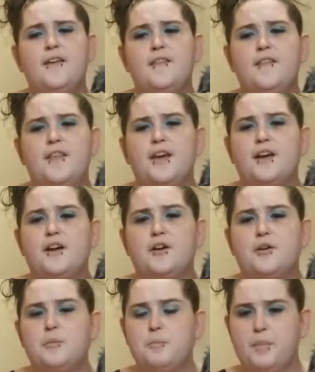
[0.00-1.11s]

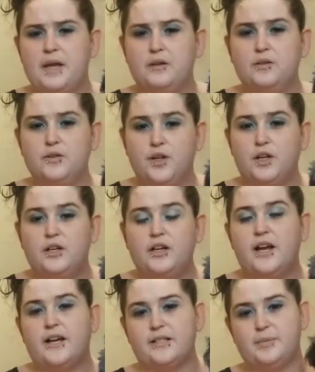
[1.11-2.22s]
their male dog
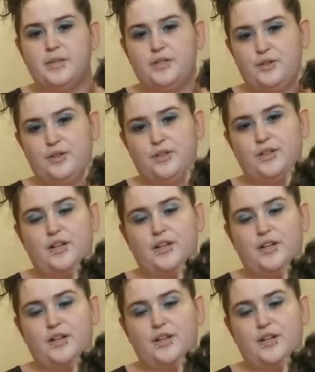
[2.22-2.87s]
had to be neutered,